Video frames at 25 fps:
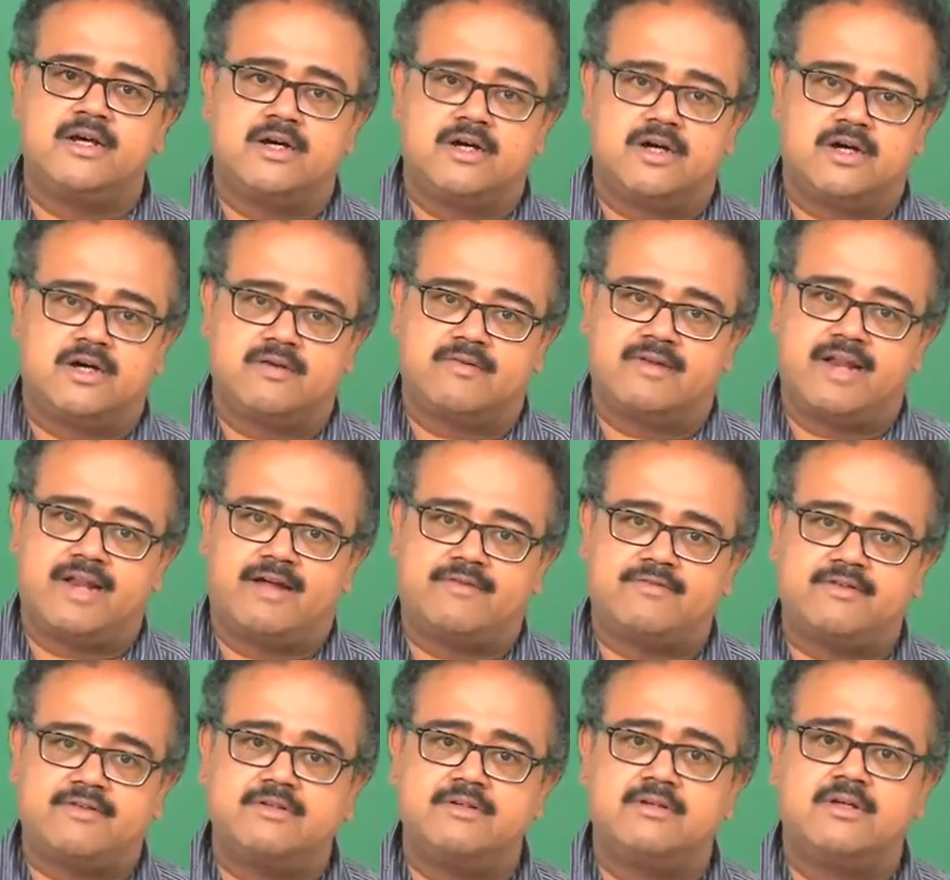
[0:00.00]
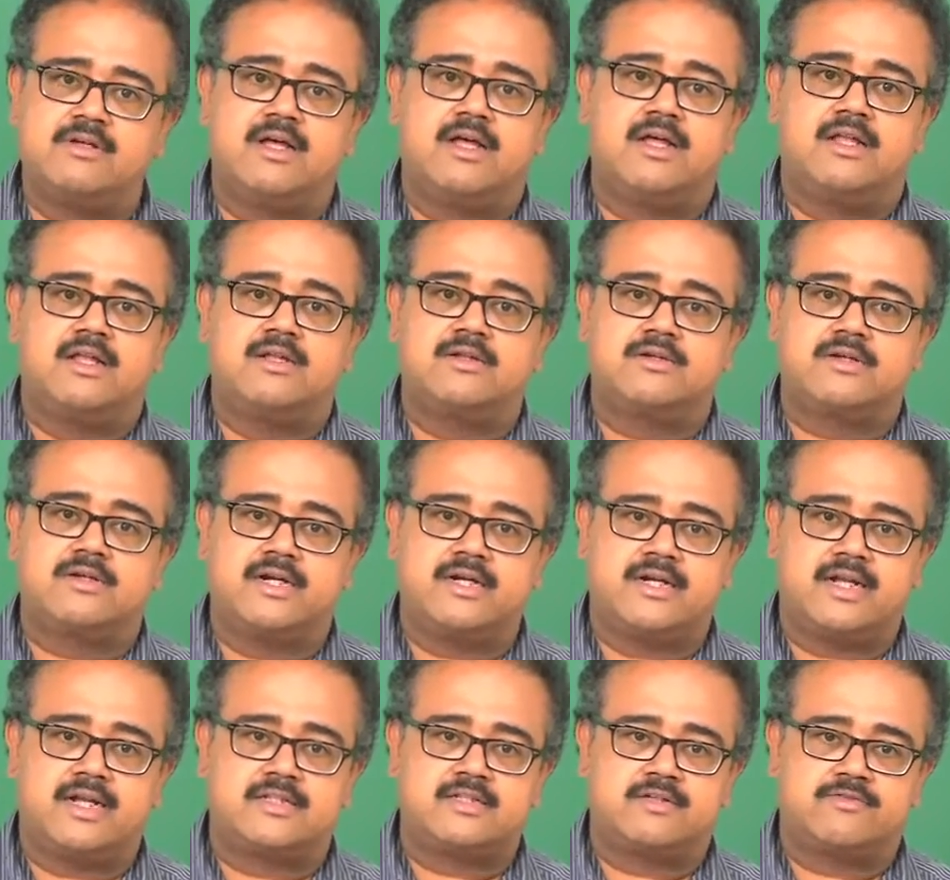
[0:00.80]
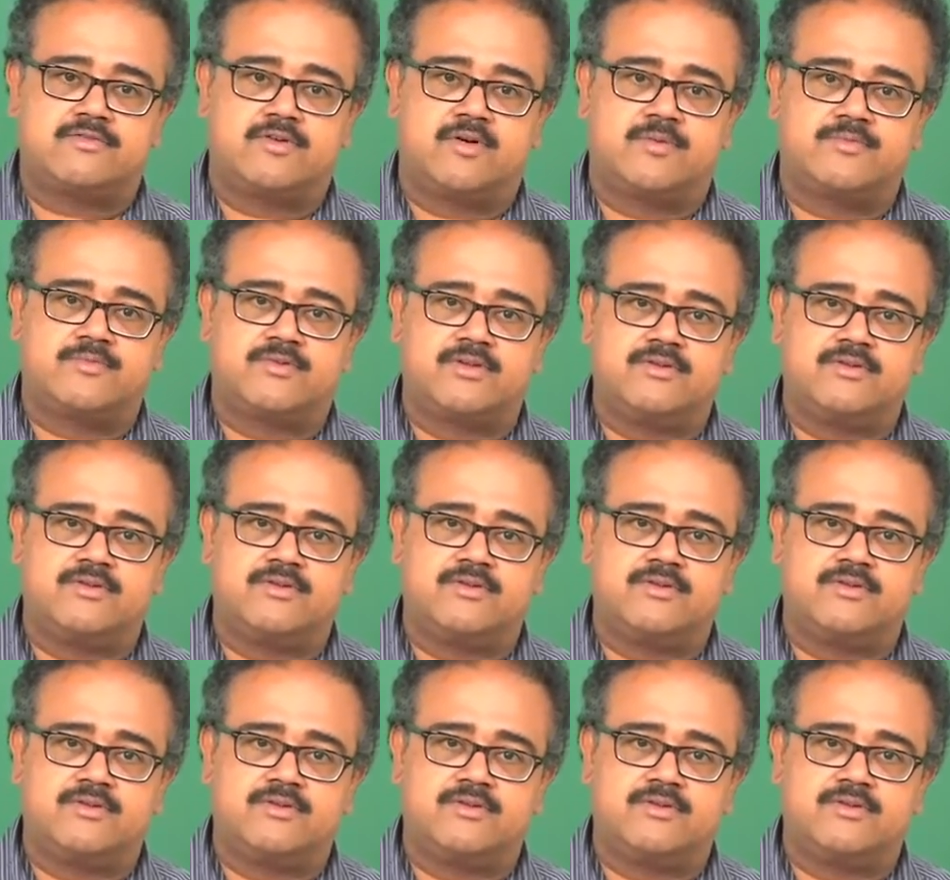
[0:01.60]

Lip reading: or we will have to look at other forms